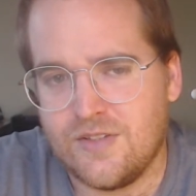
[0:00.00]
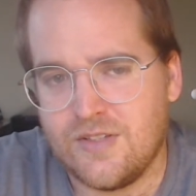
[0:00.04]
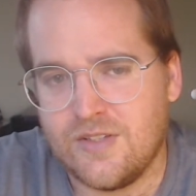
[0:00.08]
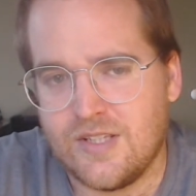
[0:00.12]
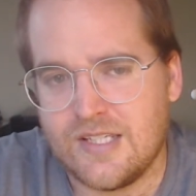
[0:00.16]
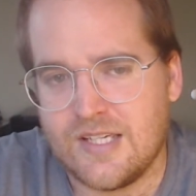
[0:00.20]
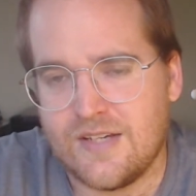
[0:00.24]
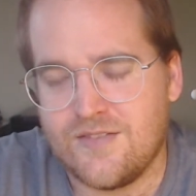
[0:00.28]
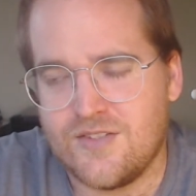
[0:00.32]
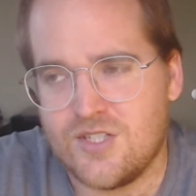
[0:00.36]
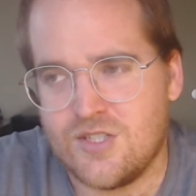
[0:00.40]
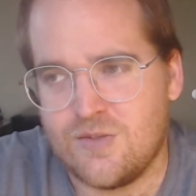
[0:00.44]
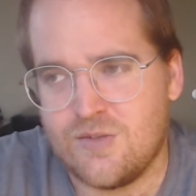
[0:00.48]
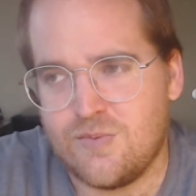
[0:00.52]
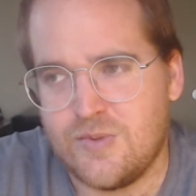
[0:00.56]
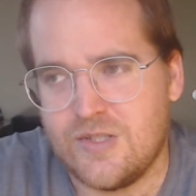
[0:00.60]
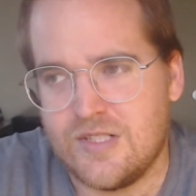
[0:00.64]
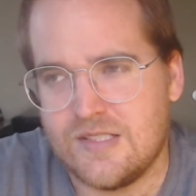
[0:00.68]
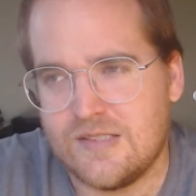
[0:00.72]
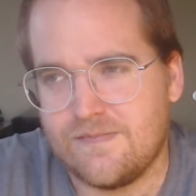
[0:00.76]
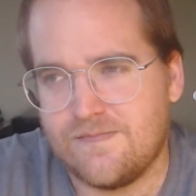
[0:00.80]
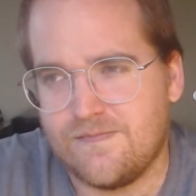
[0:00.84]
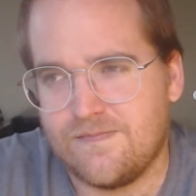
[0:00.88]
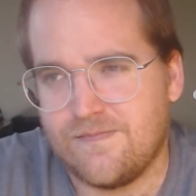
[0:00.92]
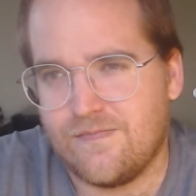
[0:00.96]
like have just
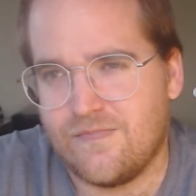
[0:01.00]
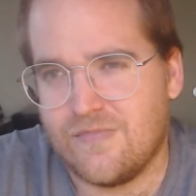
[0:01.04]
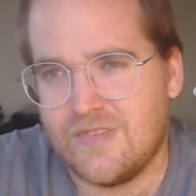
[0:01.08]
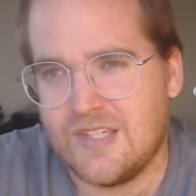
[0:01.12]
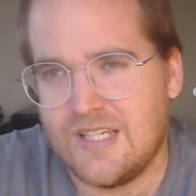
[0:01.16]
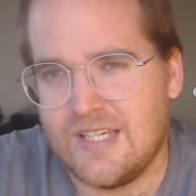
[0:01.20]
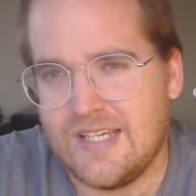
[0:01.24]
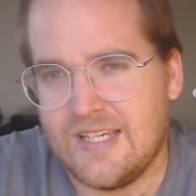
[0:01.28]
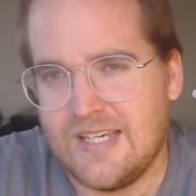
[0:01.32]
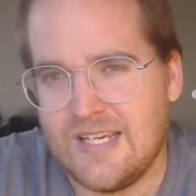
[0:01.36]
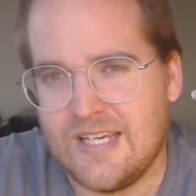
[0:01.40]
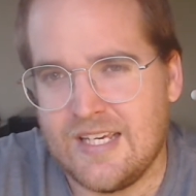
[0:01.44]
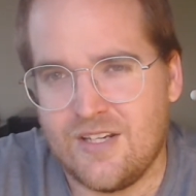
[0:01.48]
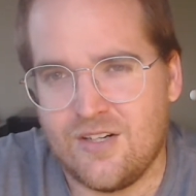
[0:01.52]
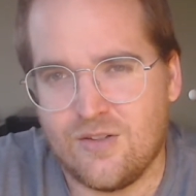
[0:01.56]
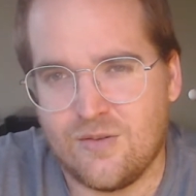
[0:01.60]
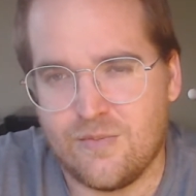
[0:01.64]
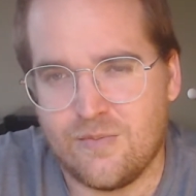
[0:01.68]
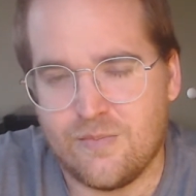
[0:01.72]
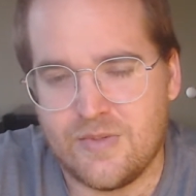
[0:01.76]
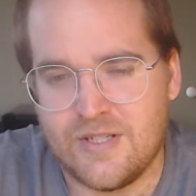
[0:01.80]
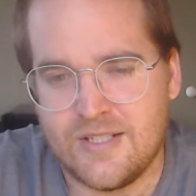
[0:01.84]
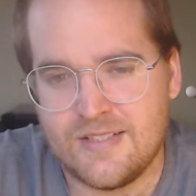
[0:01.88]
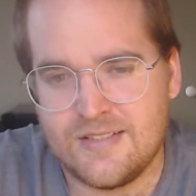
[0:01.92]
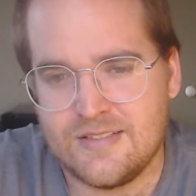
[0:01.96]
been hit or
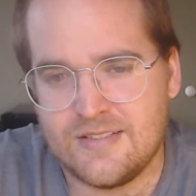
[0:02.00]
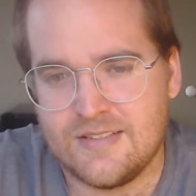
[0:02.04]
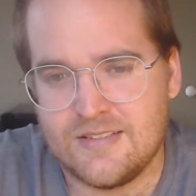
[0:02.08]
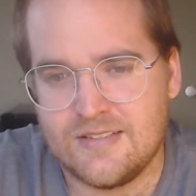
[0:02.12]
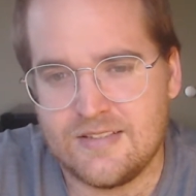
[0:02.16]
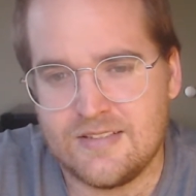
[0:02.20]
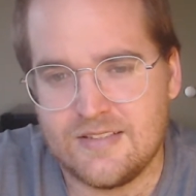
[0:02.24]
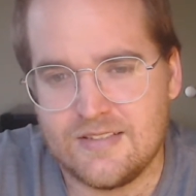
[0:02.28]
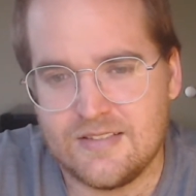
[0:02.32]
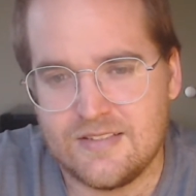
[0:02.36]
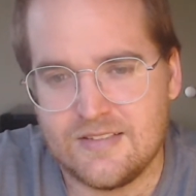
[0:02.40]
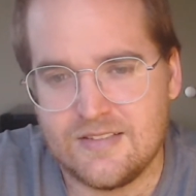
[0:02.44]
miss,